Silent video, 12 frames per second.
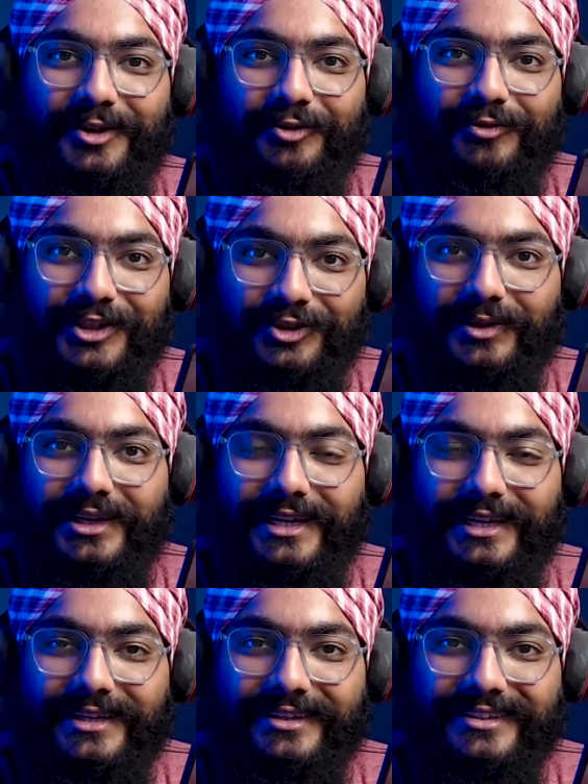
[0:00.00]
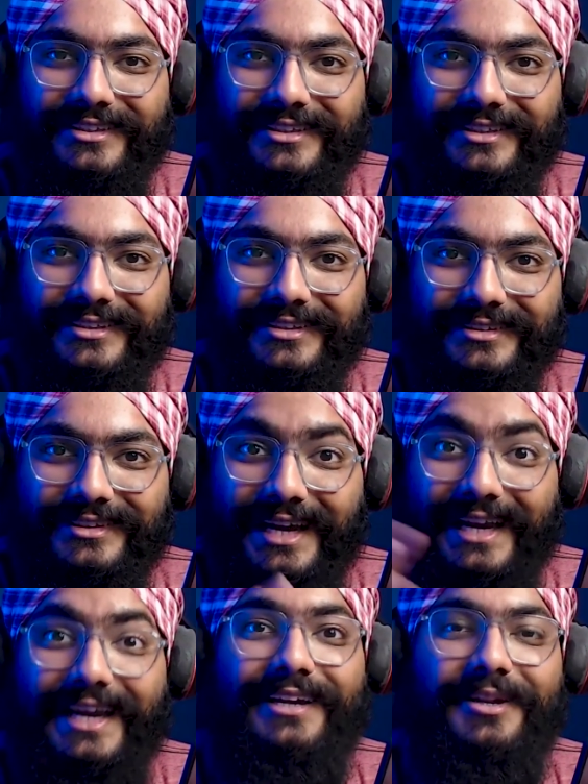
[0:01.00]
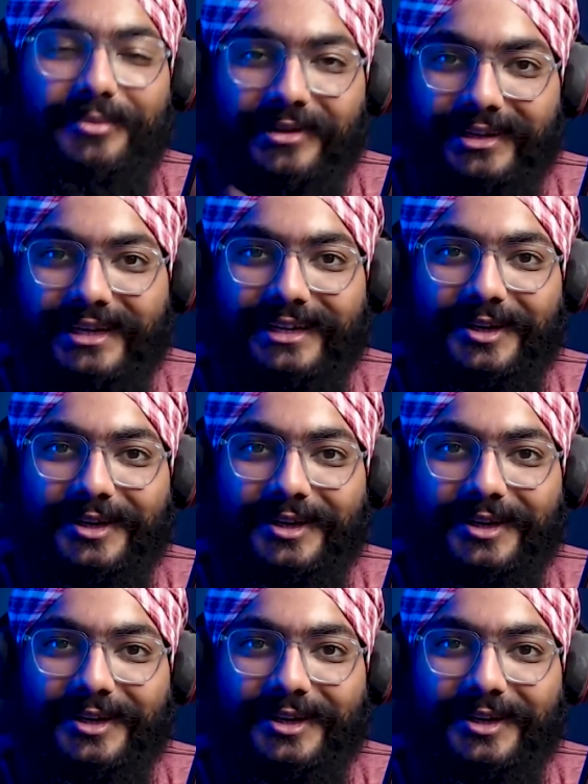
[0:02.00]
visually relatable and,